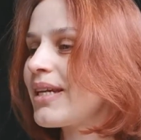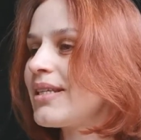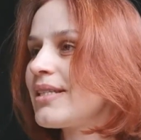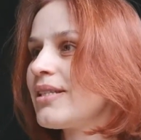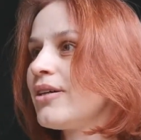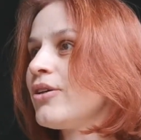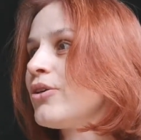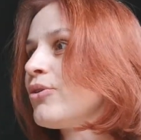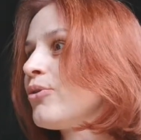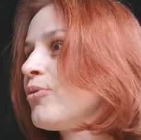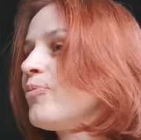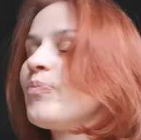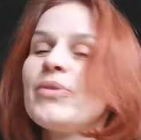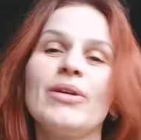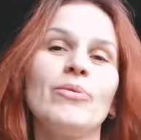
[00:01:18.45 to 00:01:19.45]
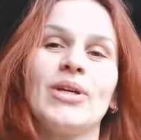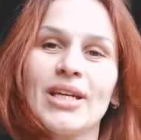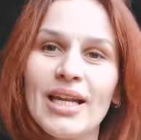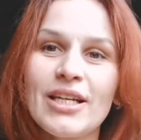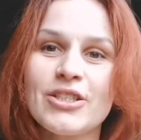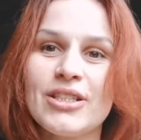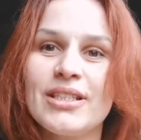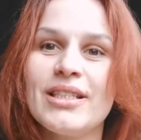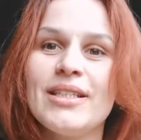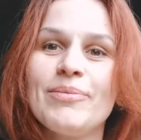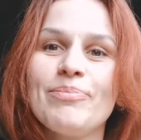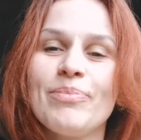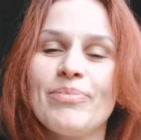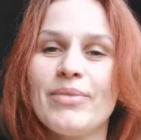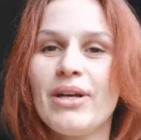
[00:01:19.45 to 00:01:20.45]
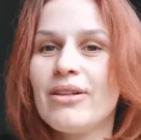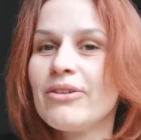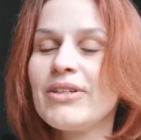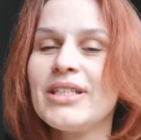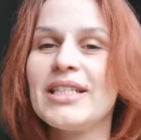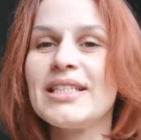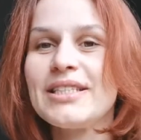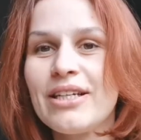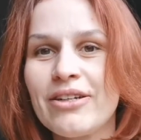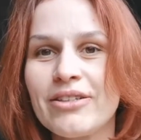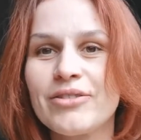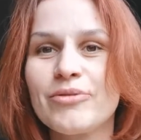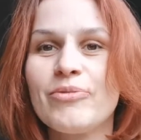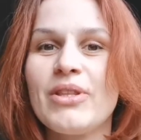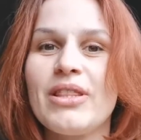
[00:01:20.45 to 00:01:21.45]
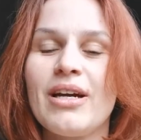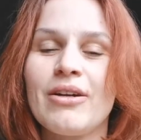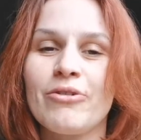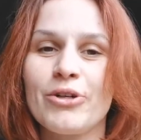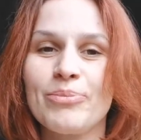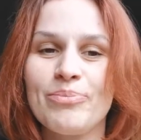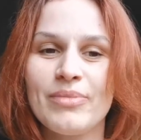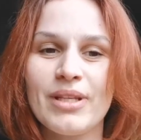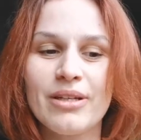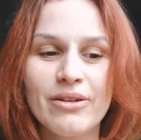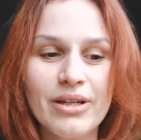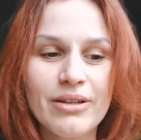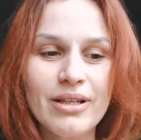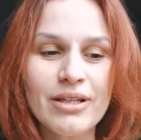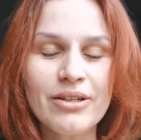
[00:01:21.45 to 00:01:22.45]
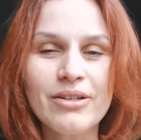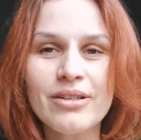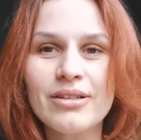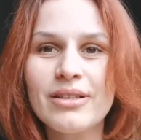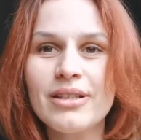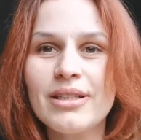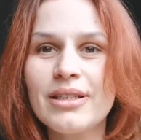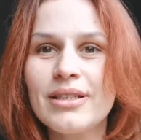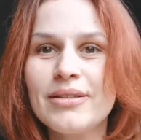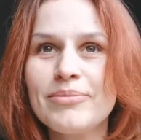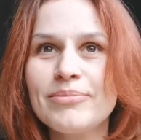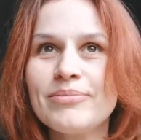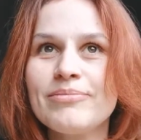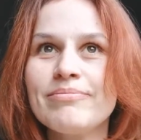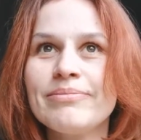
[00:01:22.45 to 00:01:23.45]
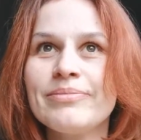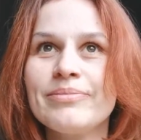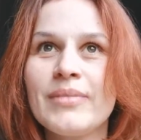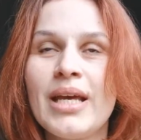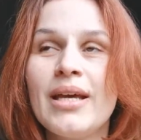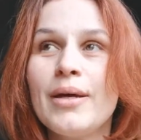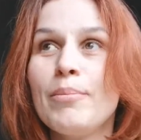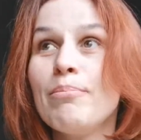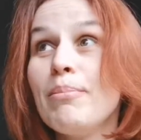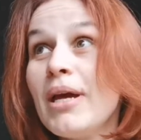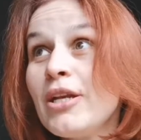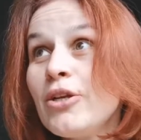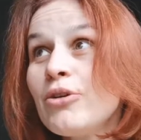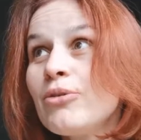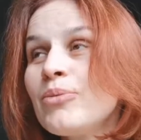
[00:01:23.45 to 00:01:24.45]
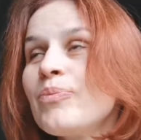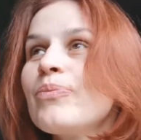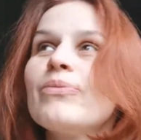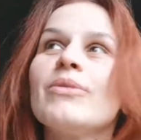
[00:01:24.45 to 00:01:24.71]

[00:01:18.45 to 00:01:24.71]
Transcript: So we can actually already start with our regular menu,